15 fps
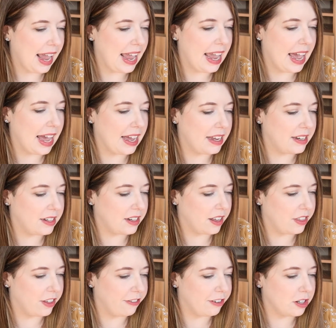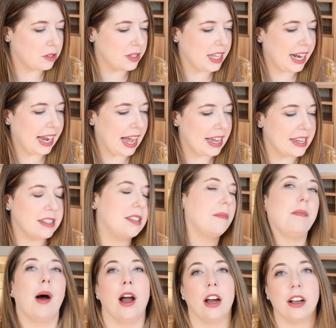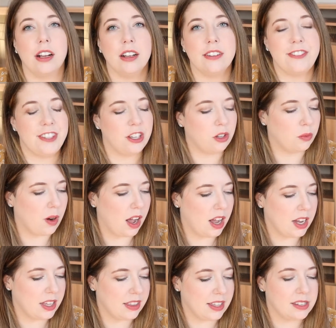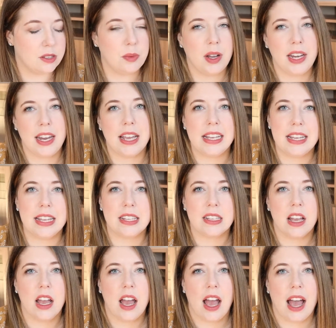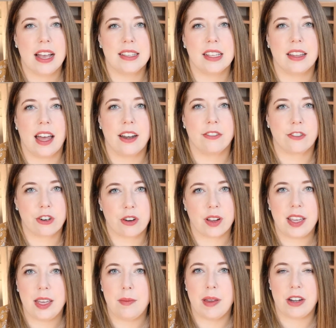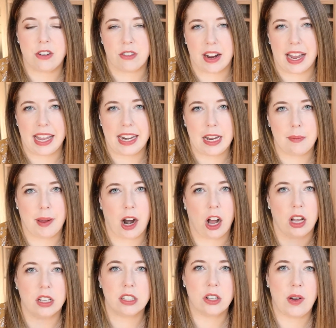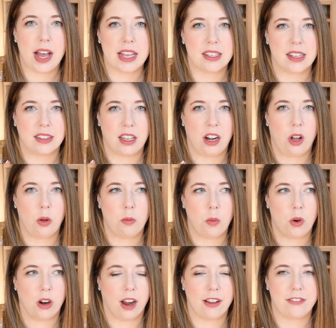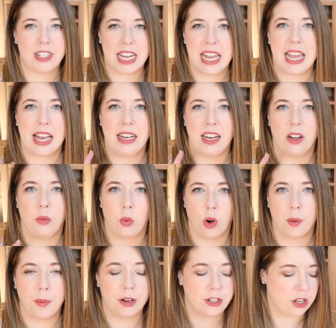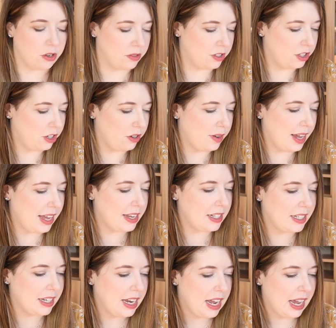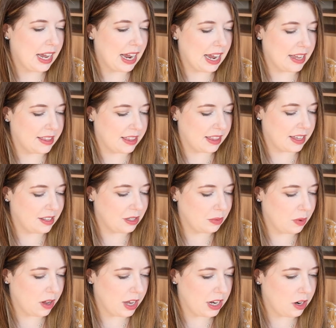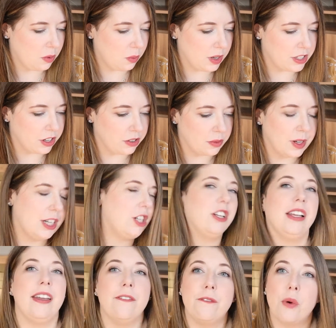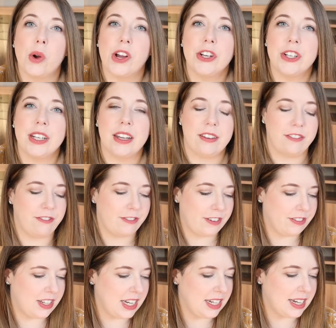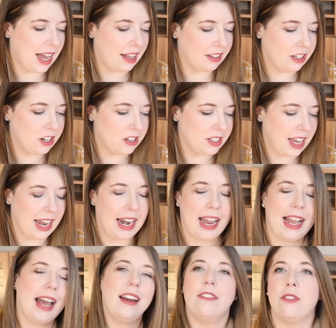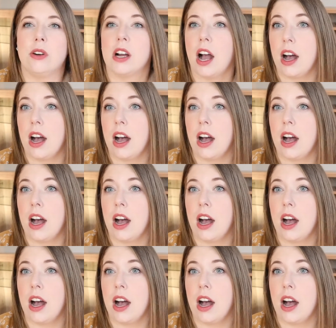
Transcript: And the first one that I got is the Parker Field rug. This one is has a lot of cream and gray in it, but it also has a little more of tan and warmer tones to it. And this one was originally four hundred fifteen dollars, and I got it for